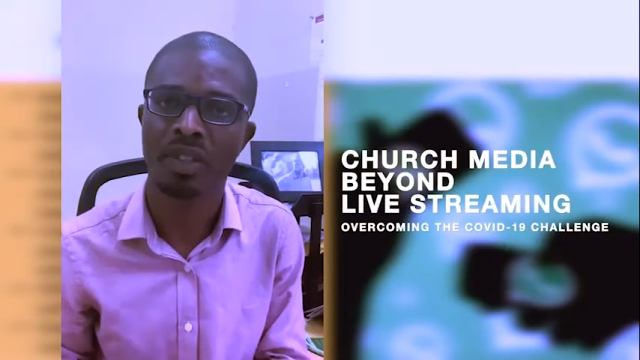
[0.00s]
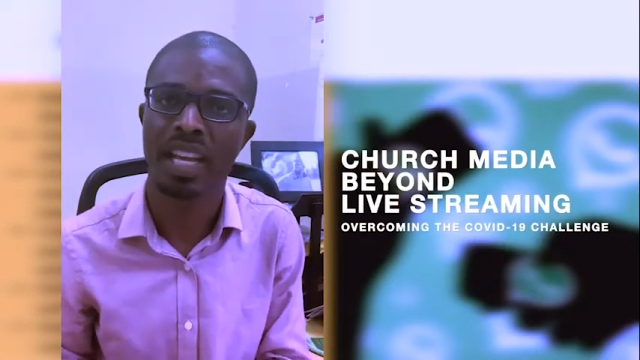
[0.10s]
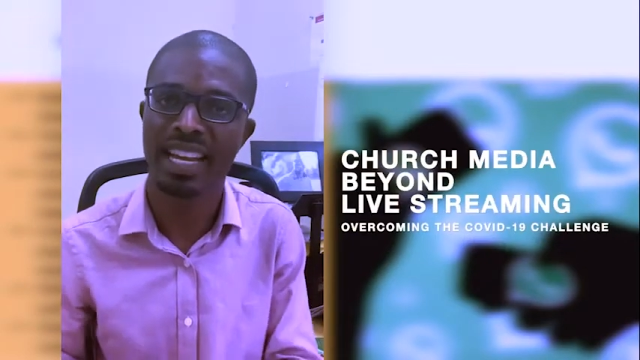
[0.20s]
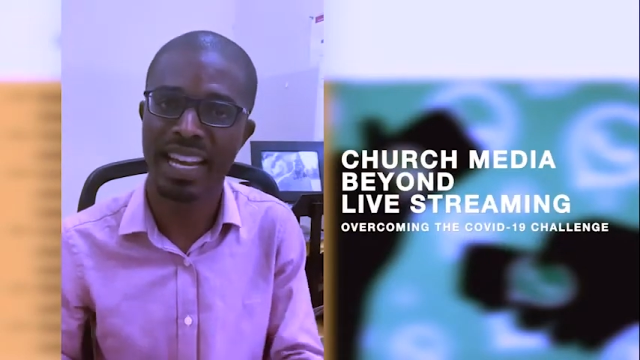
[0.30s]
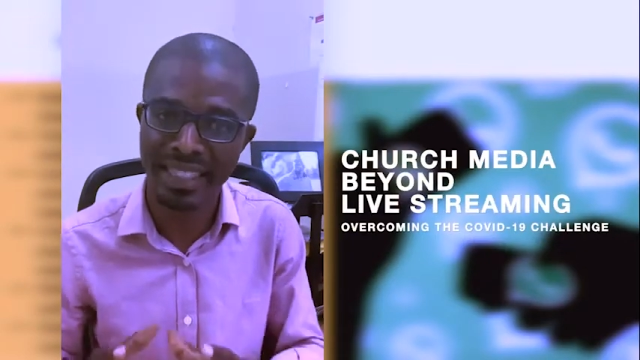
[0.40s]

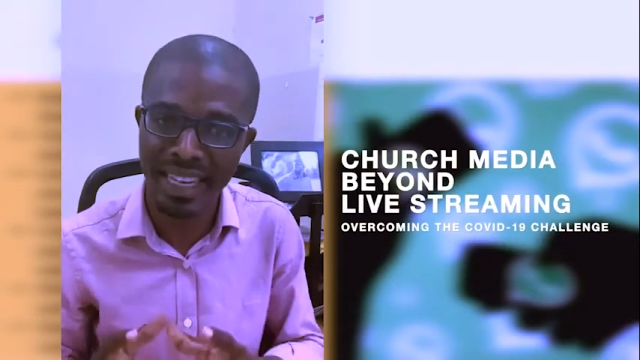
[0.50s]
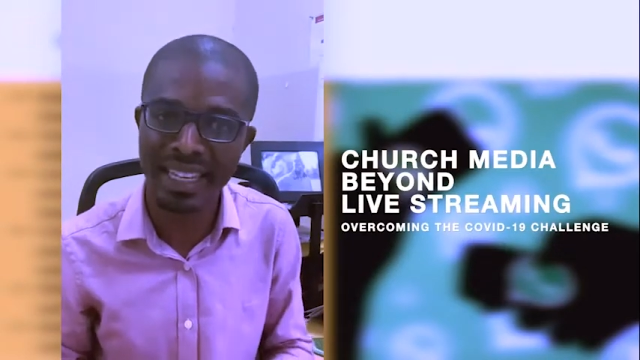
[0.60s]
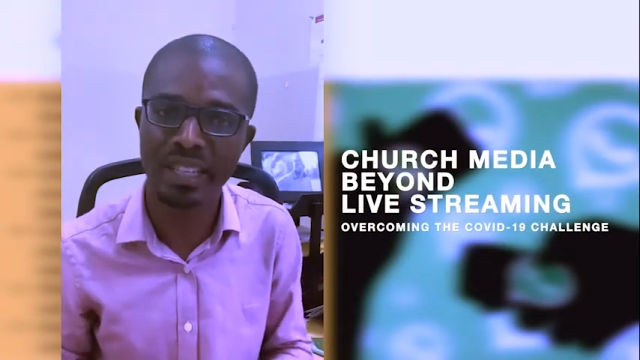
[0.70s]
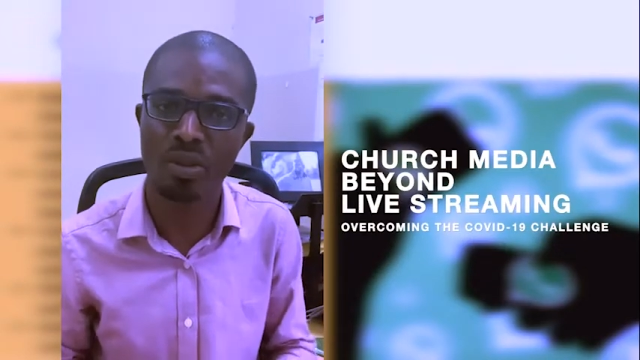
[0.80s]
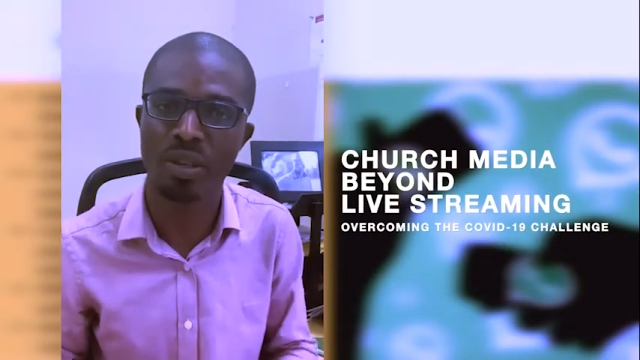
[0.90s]
and
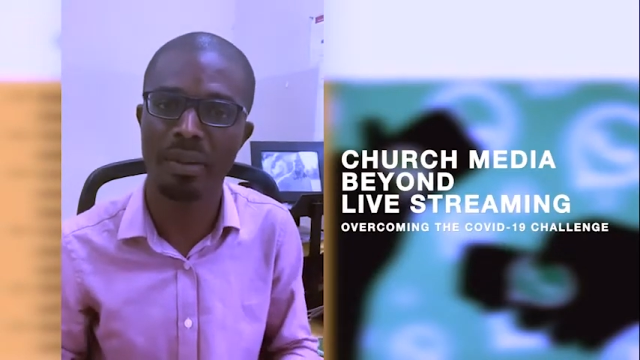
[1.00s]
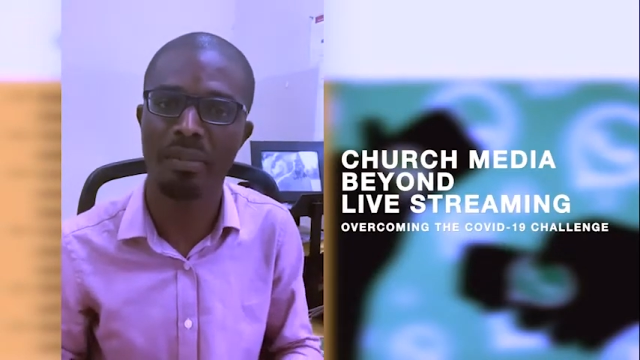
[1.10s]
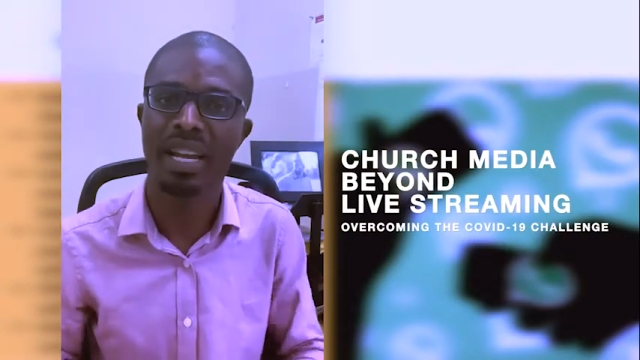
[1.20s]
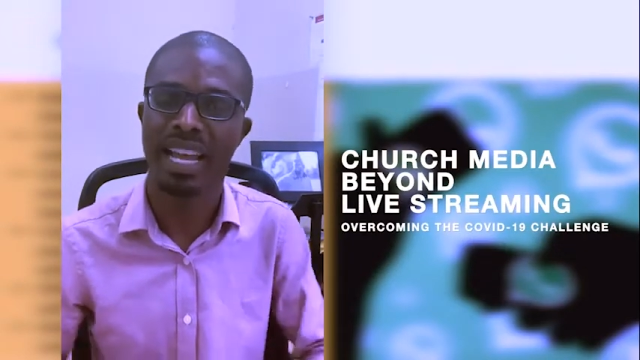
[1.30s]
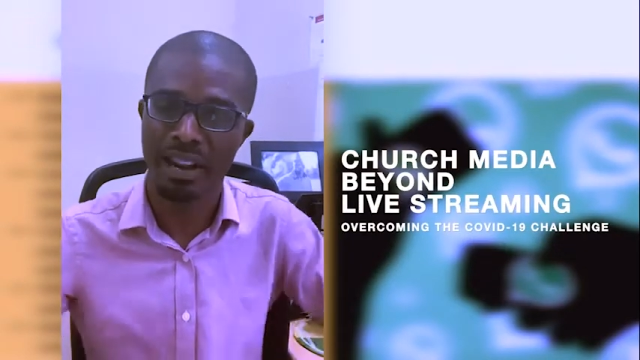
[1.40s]
attending to them
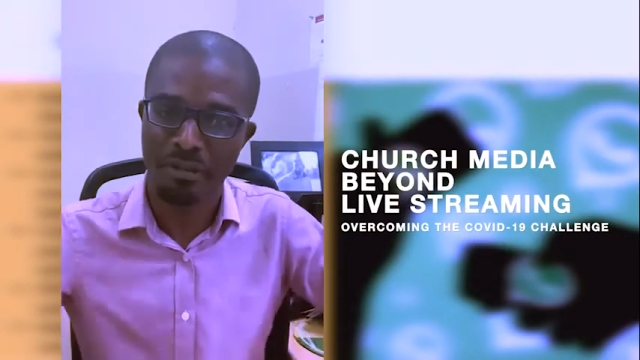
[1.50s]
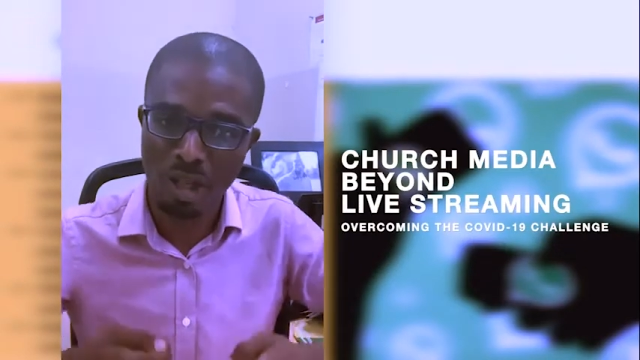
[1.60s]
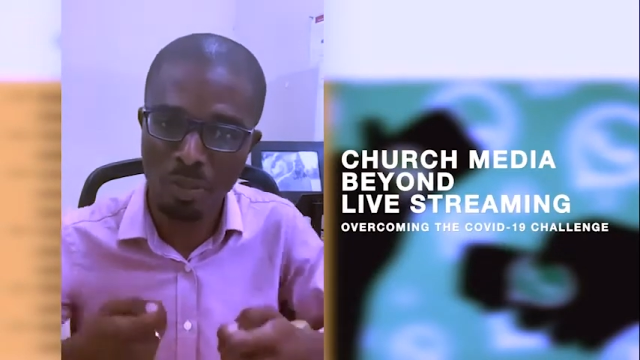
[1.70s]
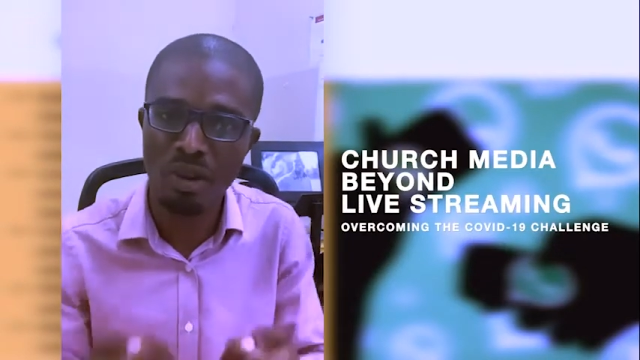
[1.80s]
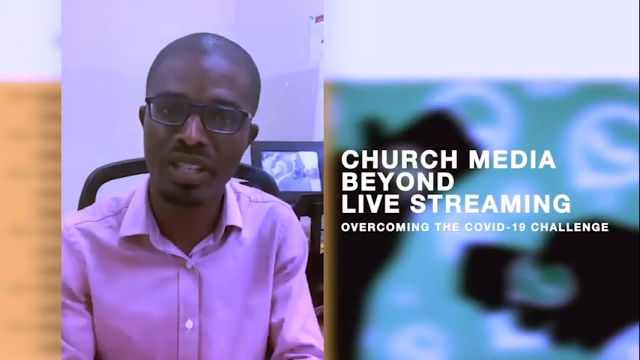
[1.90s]
and
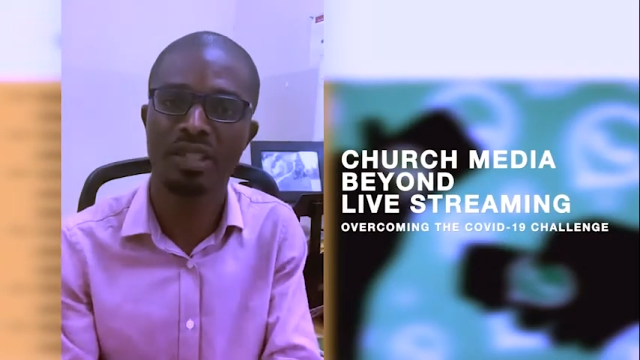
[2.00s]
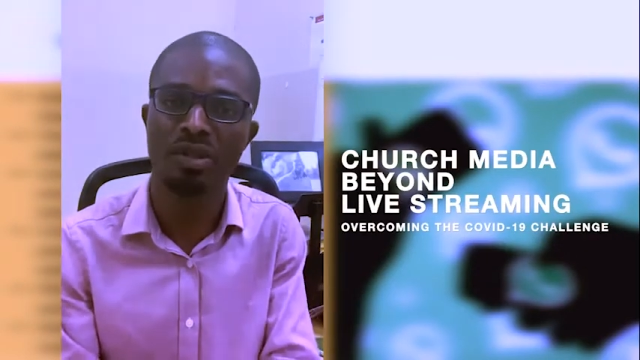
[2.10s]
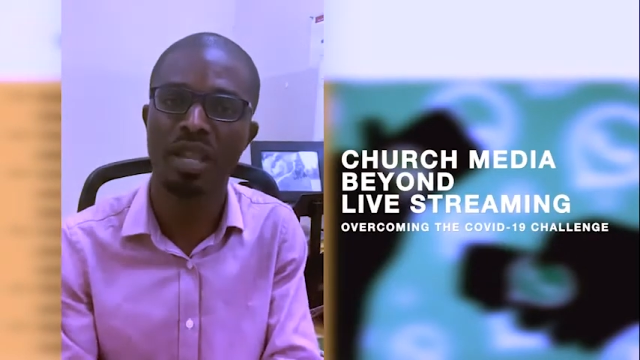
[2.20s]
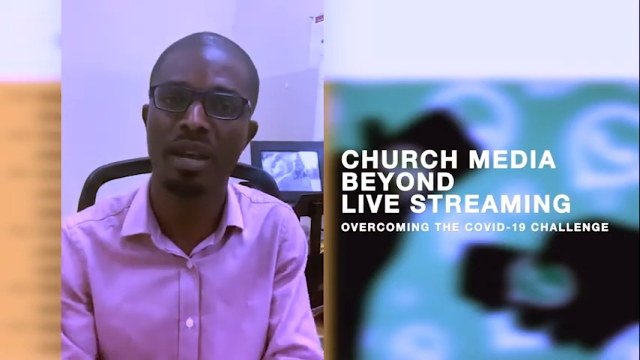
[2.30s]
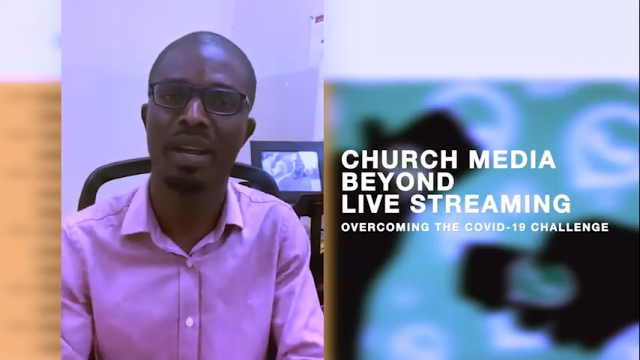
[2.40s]
responding to
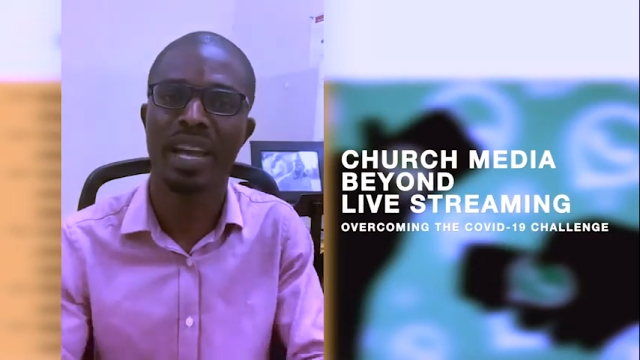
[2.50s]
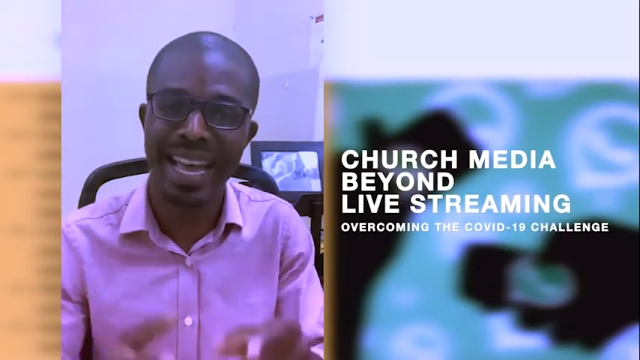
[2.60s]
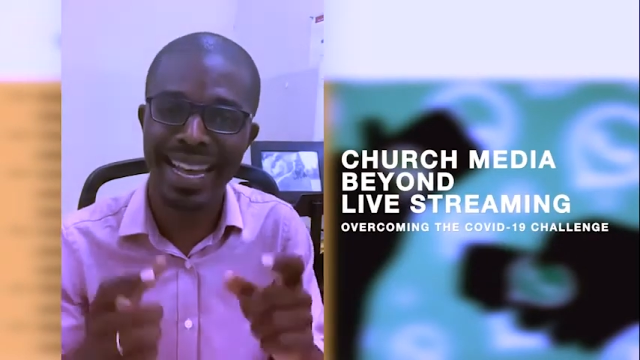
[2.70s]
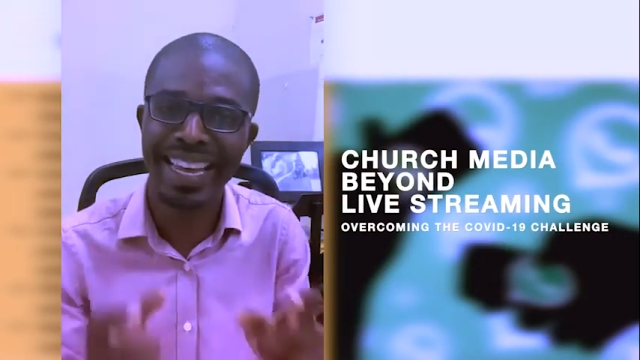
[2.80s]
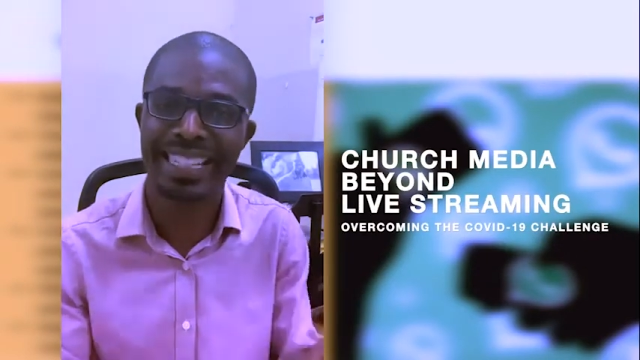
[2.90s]
them
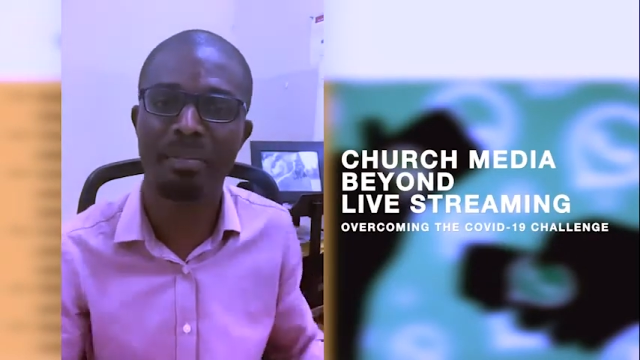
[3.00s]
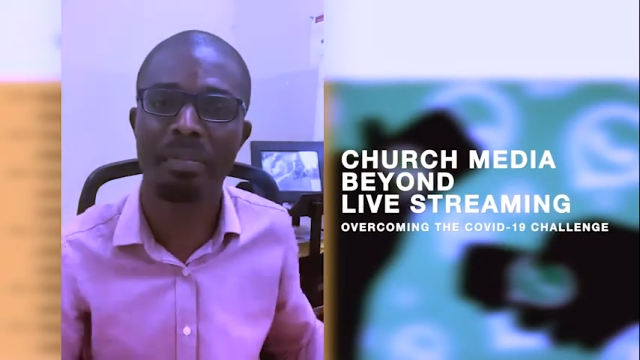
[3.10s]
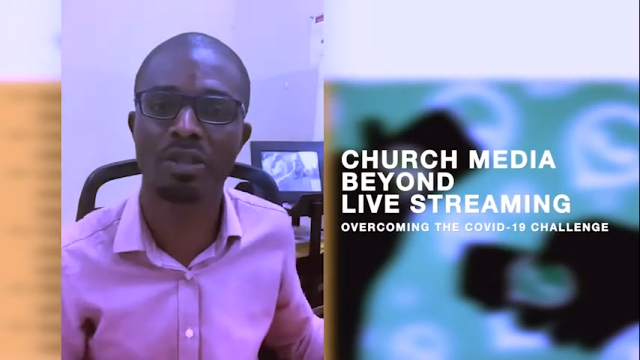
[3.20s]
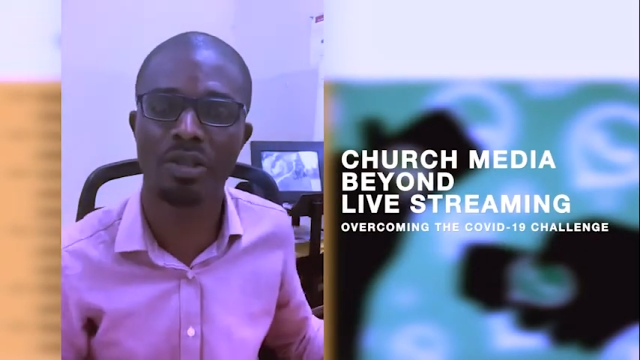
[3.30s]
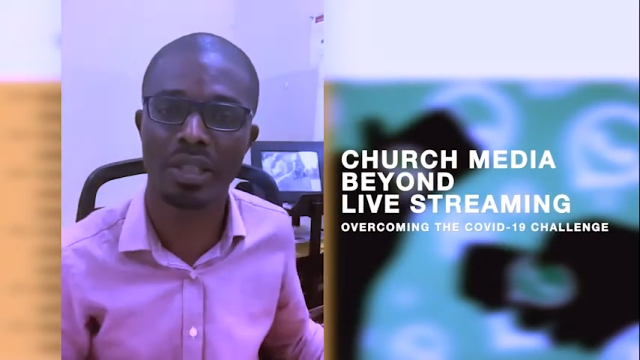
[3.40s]
and getting
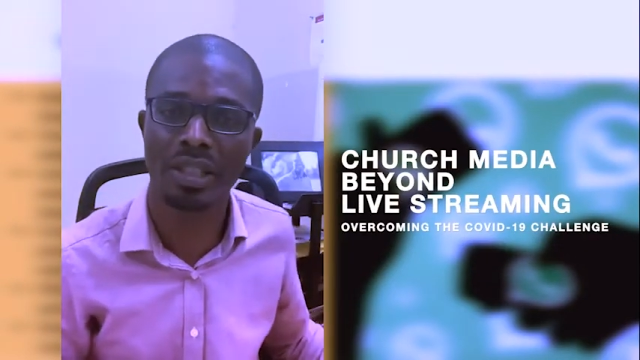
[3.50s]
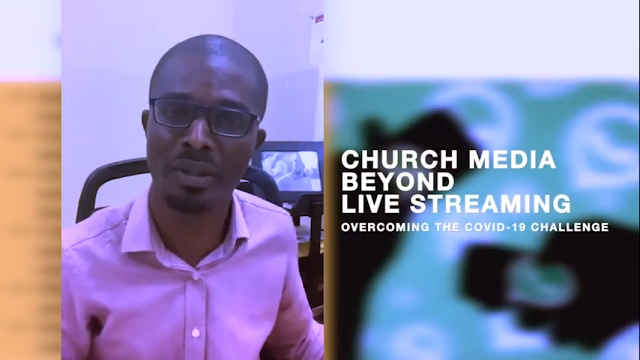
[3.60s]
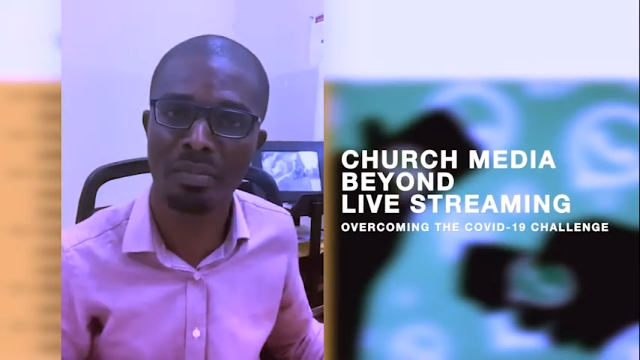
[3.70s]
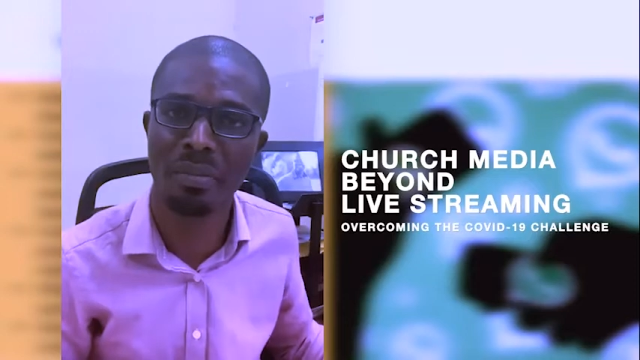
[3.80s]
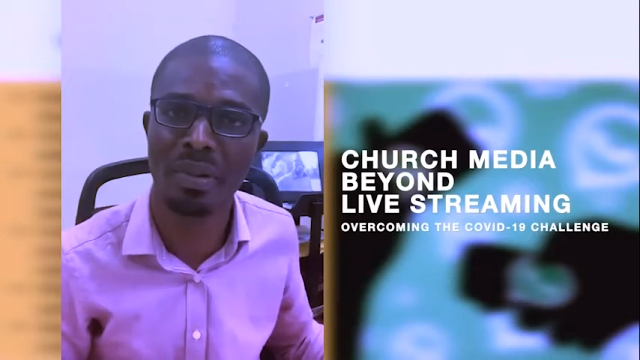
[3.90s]
back to the church
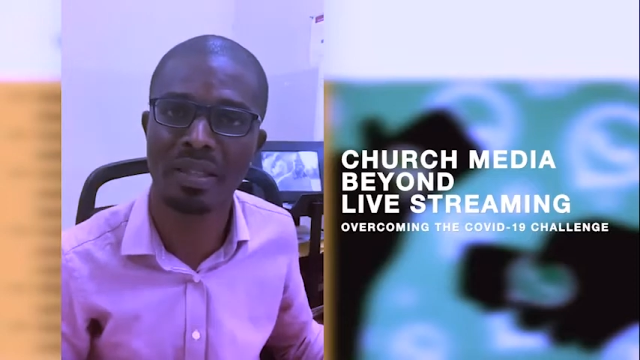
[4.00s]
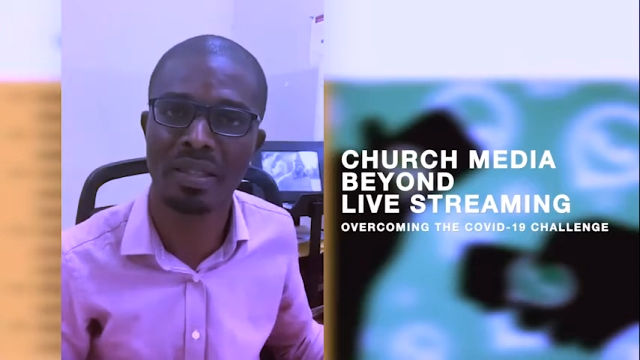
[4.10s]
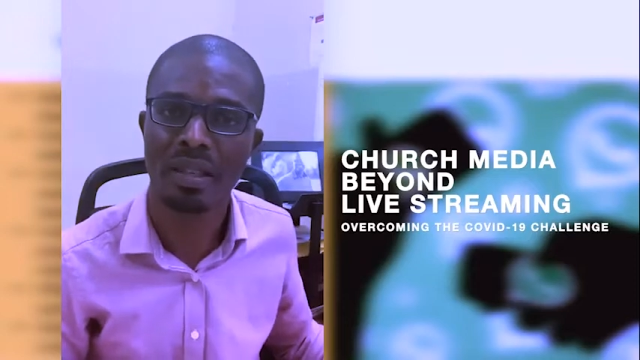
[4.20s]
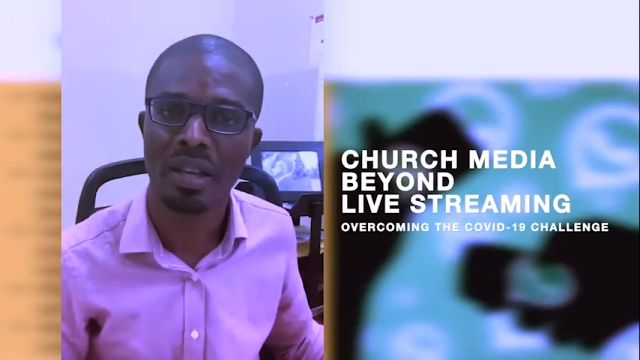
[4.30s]
members.